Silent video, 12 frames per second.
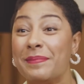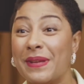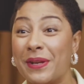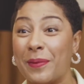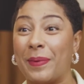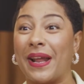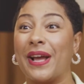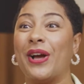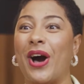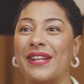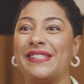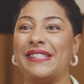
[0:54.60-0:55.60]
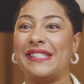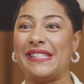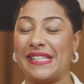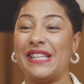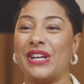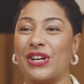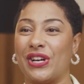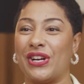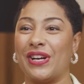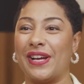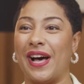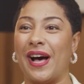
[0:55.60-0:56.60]
meet her, but I got to see
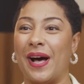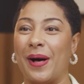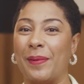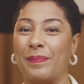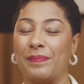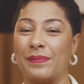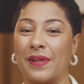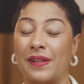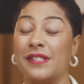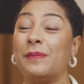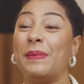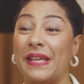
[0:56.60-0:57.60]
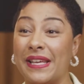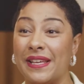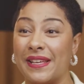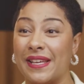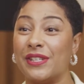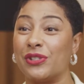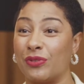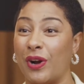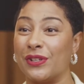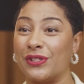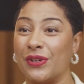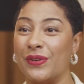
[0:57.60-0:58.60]
her speak in
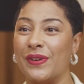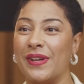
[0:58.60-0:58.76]
Toronto.